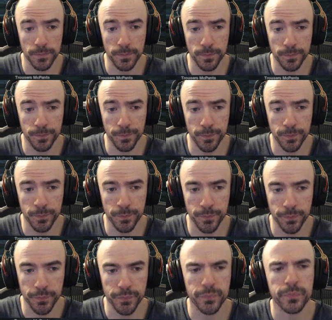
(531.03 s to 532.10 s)

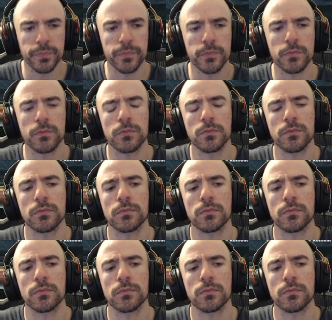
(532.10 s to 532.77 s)
(no one is talking)